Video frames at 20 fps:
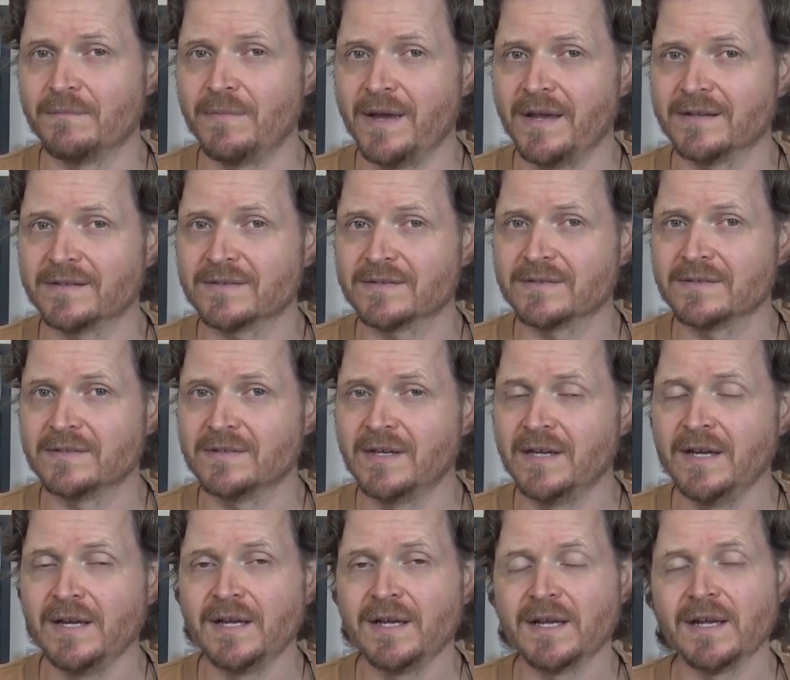base.
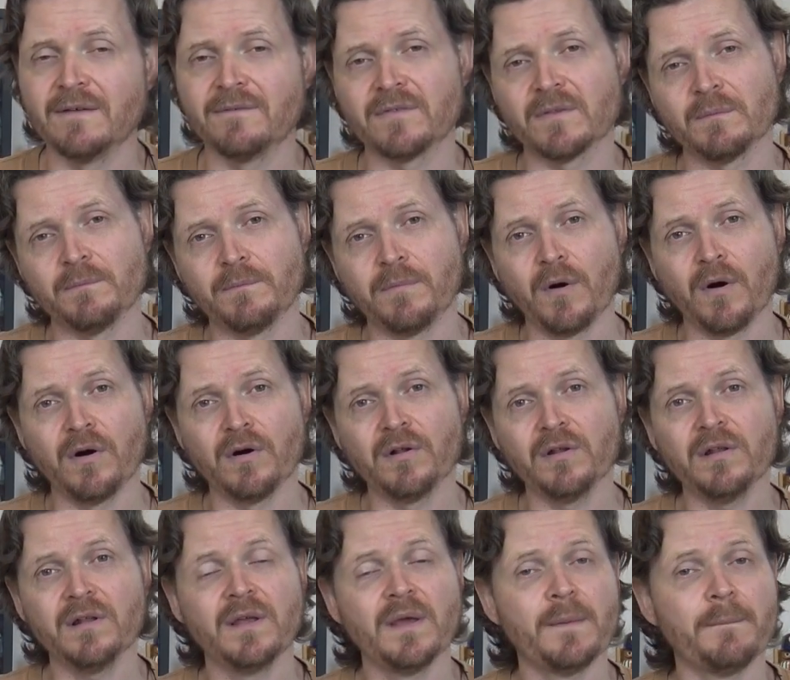If the
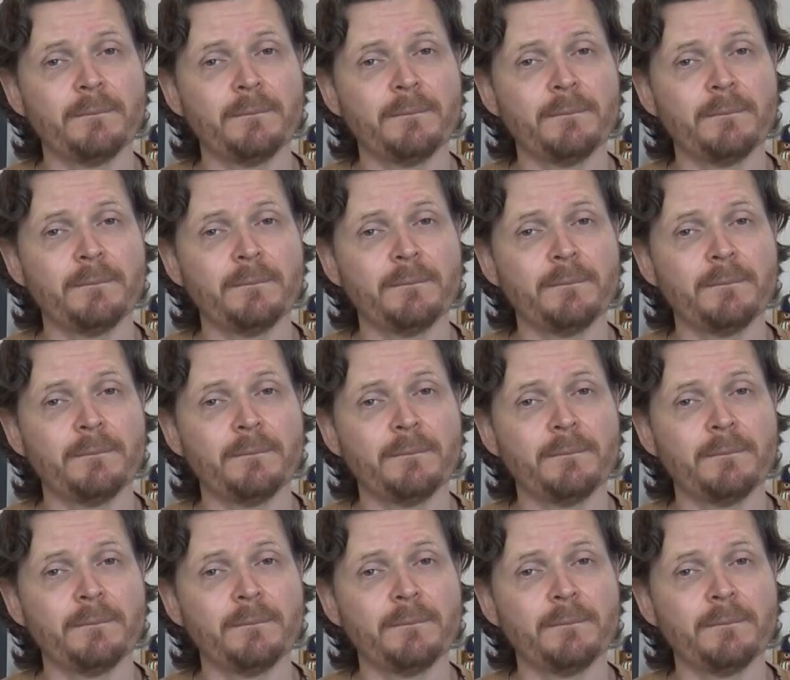ball